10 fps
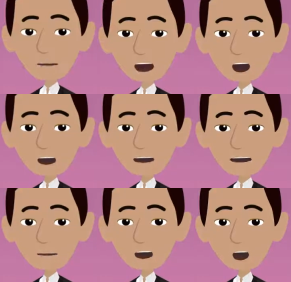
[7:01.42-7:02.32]

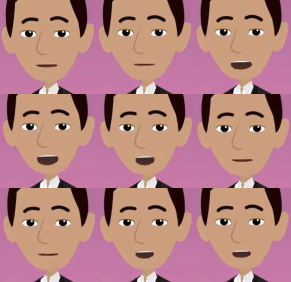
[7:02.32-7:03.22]
harming yourself
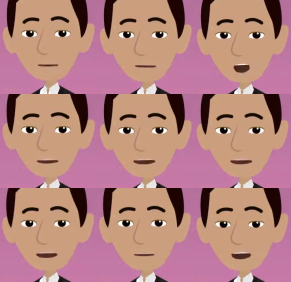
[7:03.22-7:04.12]
or
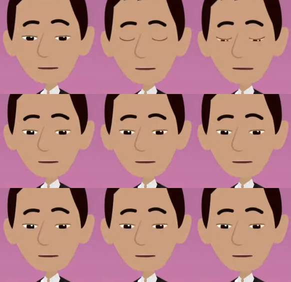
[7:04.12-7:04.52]
someone else.